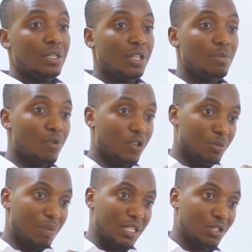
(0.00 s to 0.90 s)
the
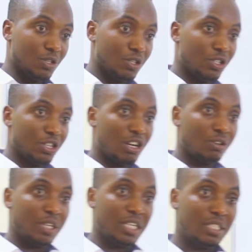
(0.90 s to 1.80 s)
mod button on your
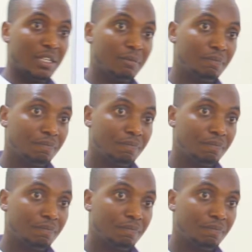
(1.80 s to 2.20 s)
calculator.